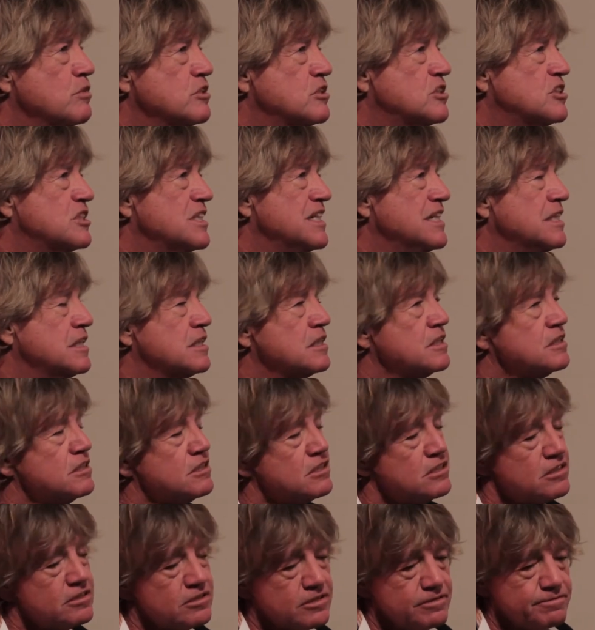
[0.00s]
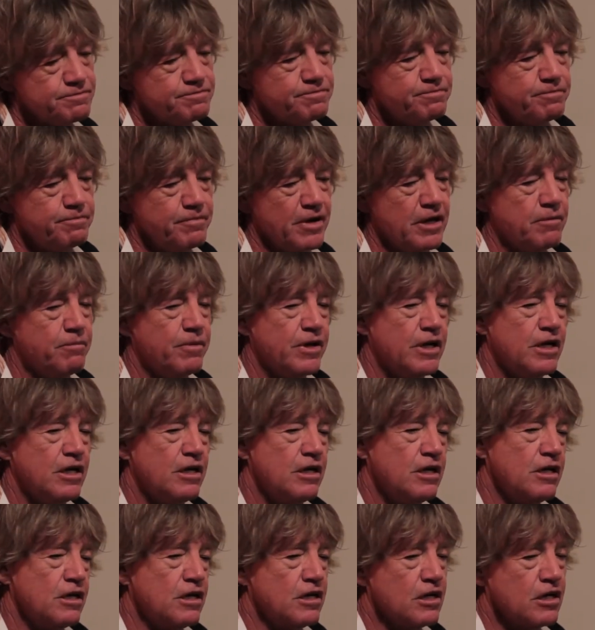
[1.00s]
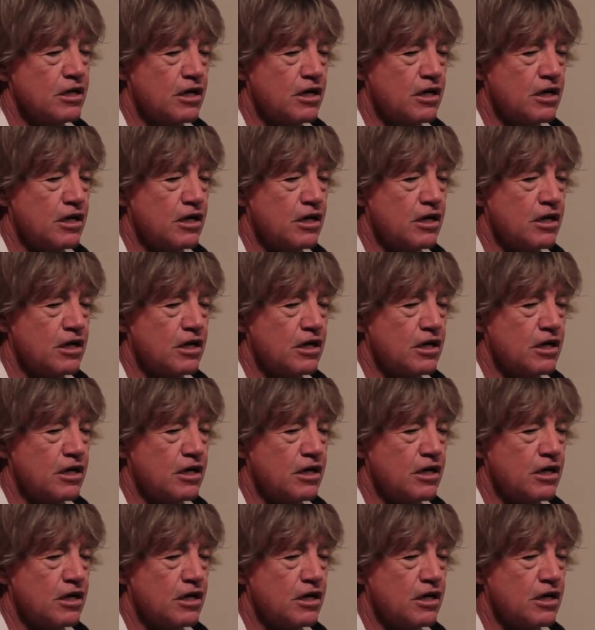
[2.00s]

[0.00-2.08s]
seen as maybe